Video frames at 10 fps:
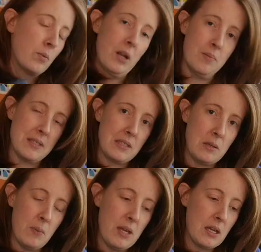when I'm
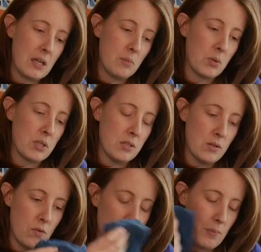sleeping. I can put this
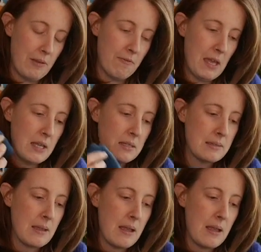over my face.